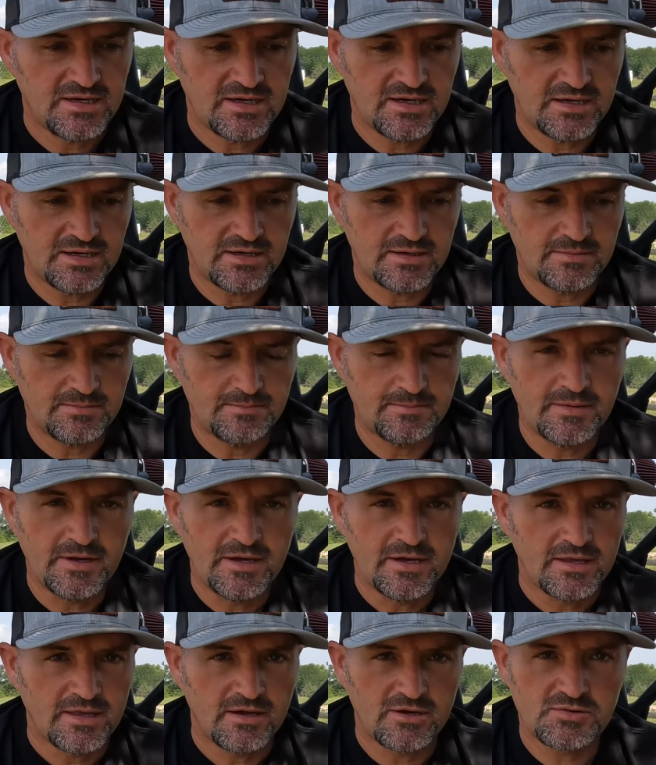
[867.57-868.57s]
Um,
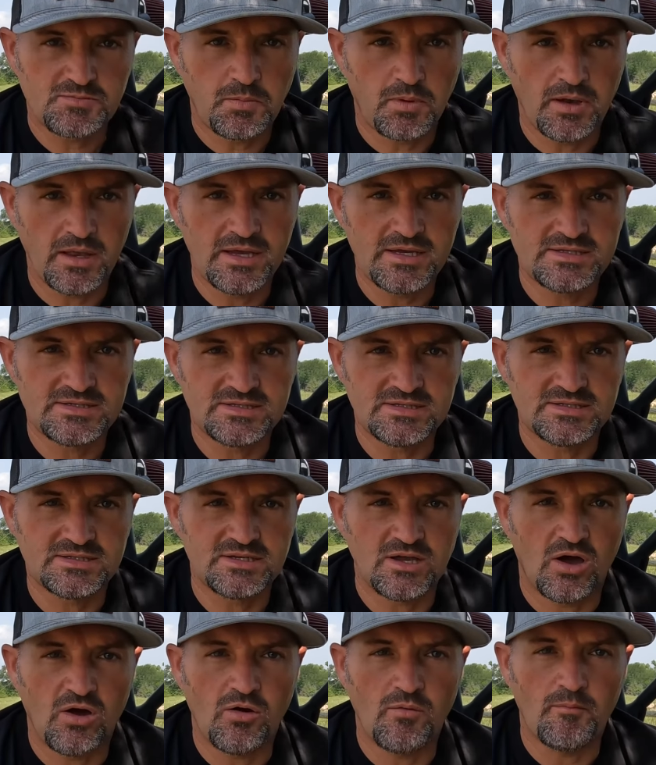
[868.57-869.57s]
there's places
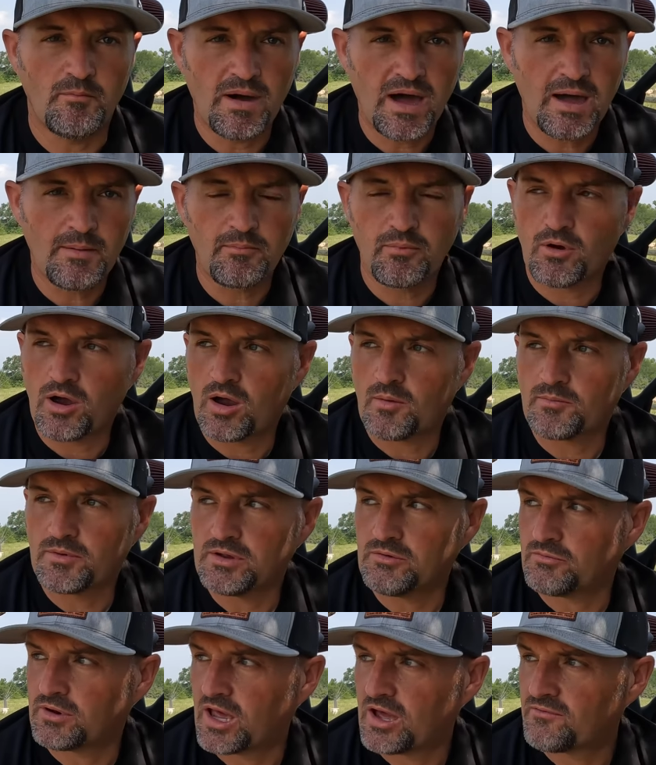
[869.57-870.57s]
on my property
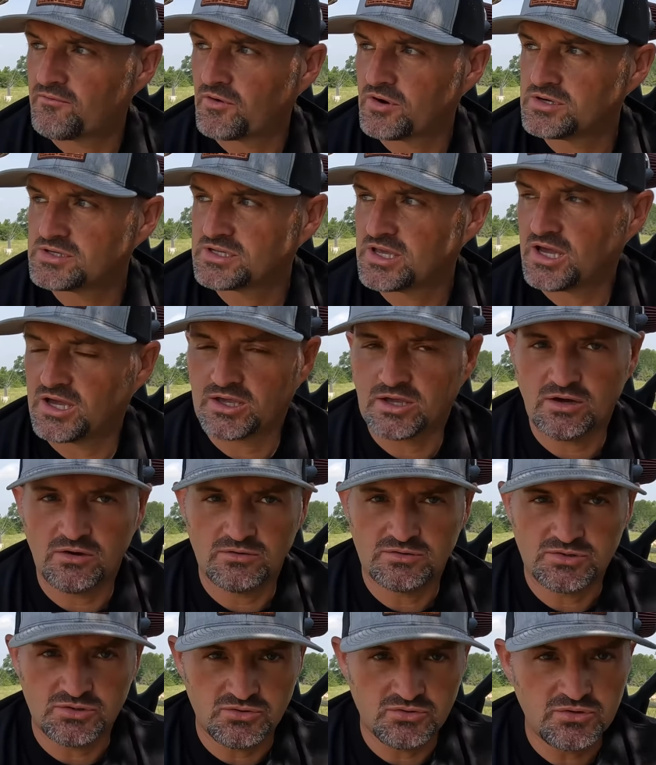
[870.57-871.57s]
when I first got
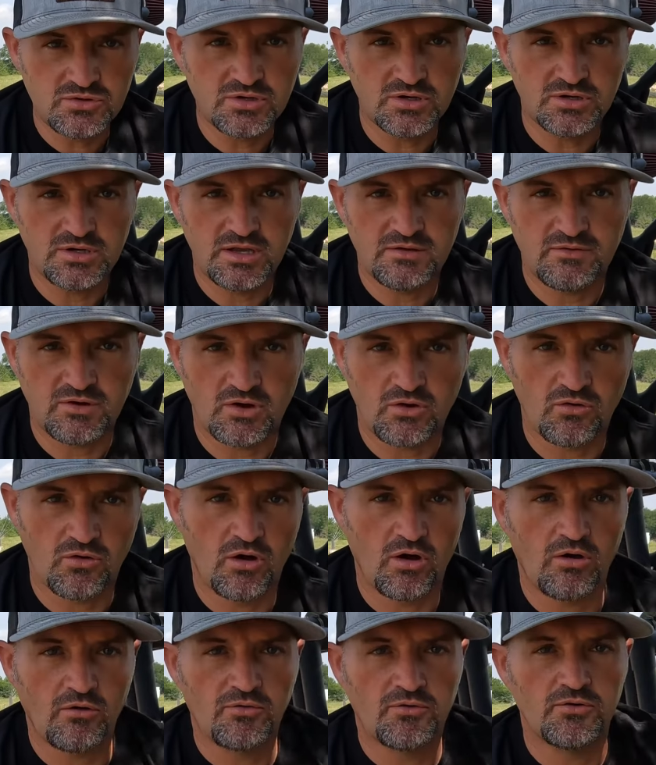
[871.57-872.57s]
goats you couldn't even
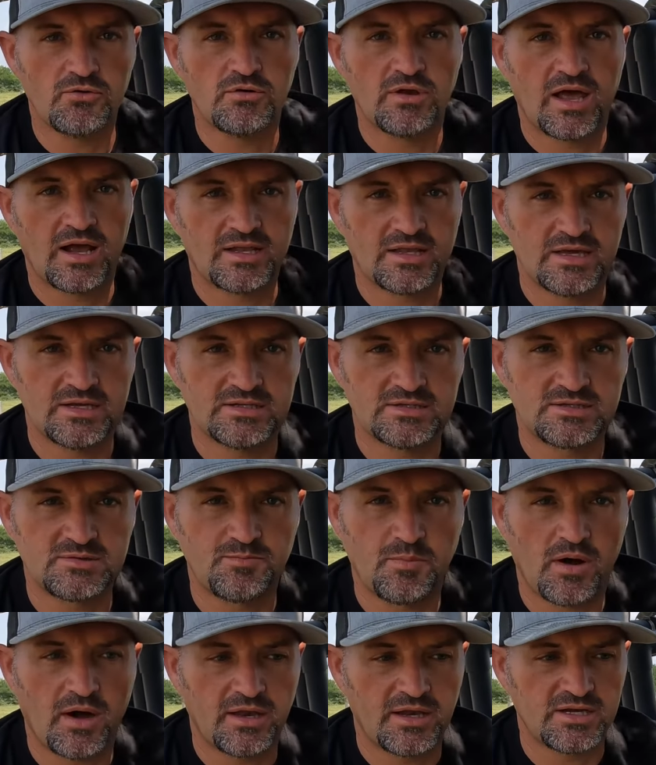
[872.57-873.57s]
crawl through like that
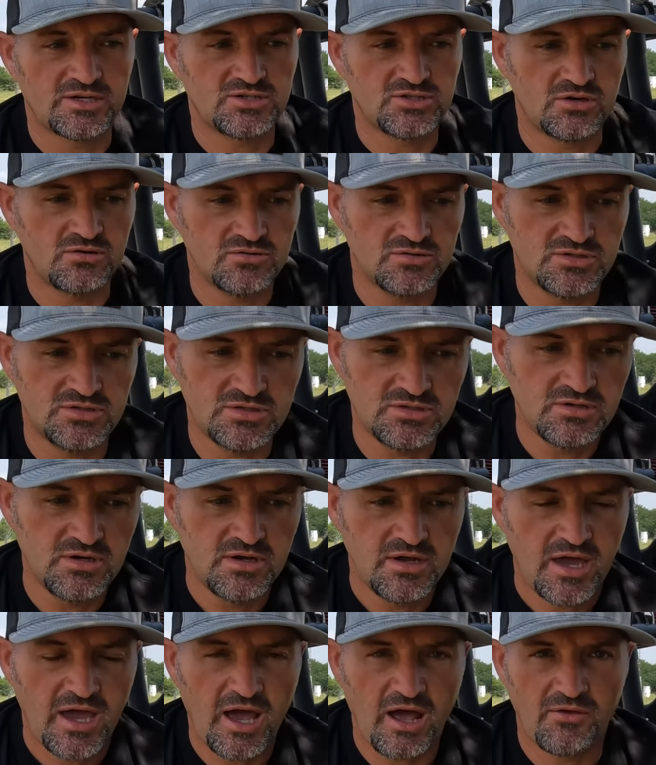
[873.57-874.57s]
spot I showed you
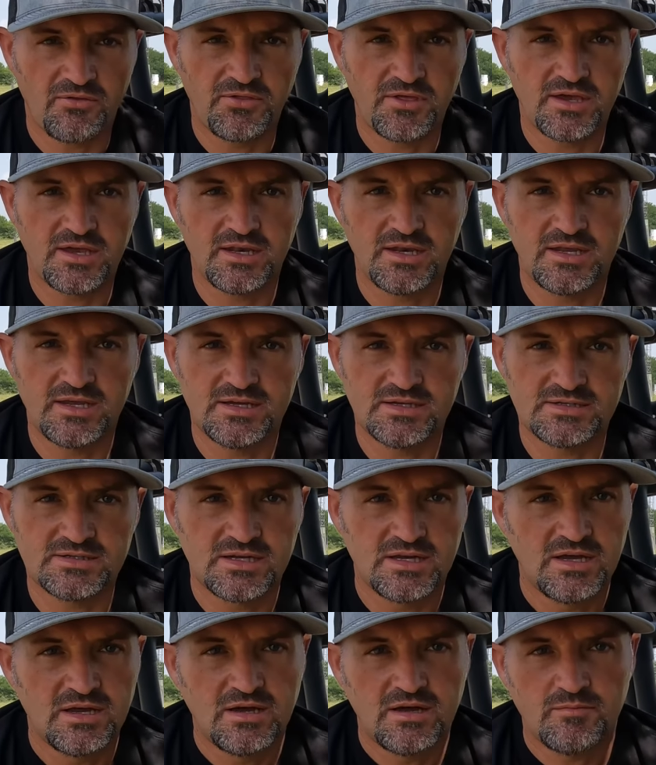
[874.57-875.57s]
how thick it is.
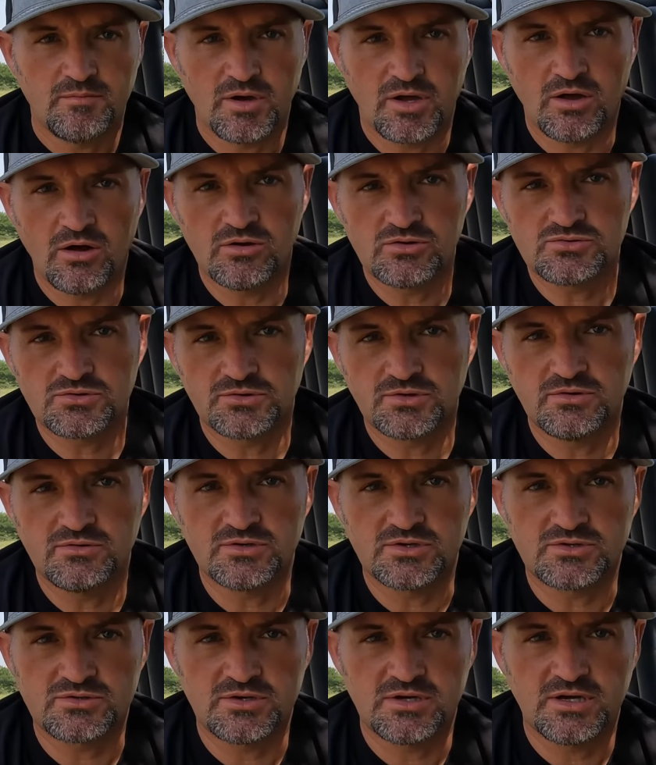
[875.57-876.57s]
But goats will do the
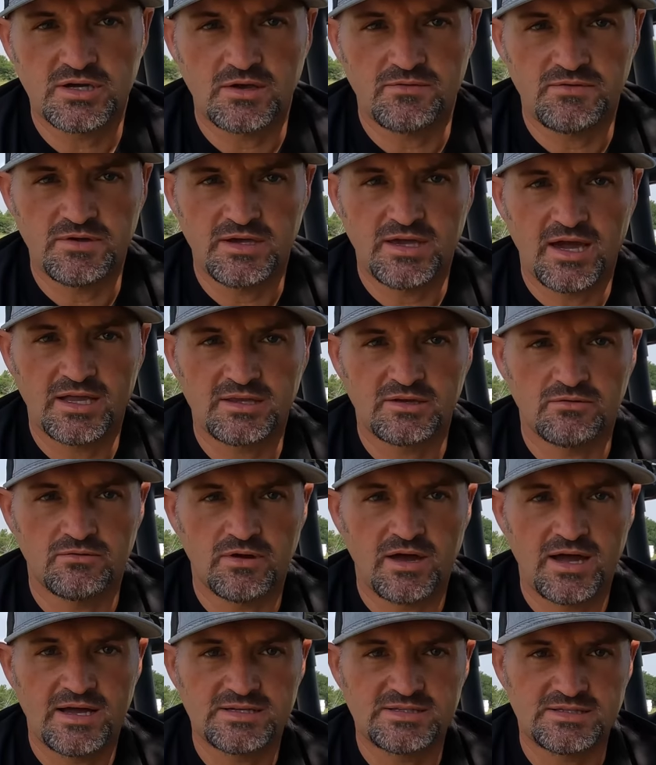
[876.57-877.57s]
trick if you got the
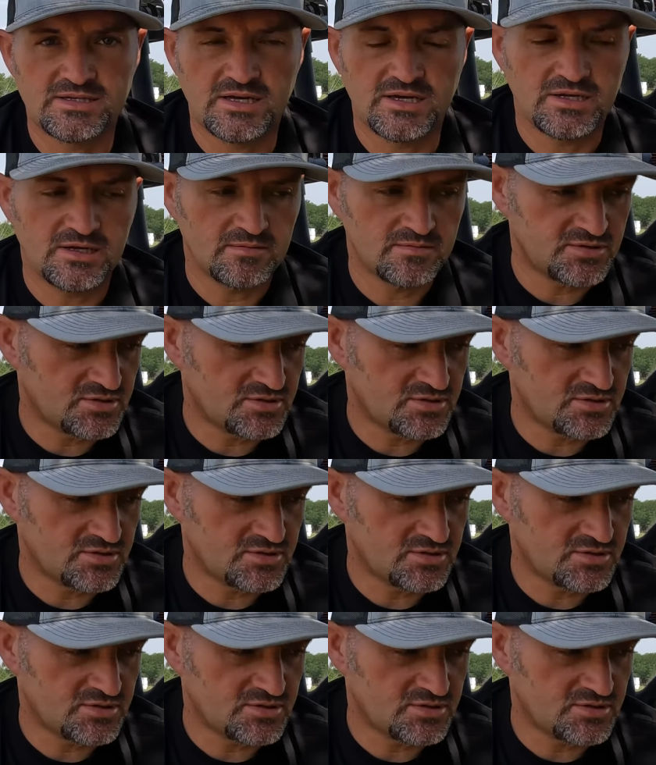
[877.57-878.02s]
right setup.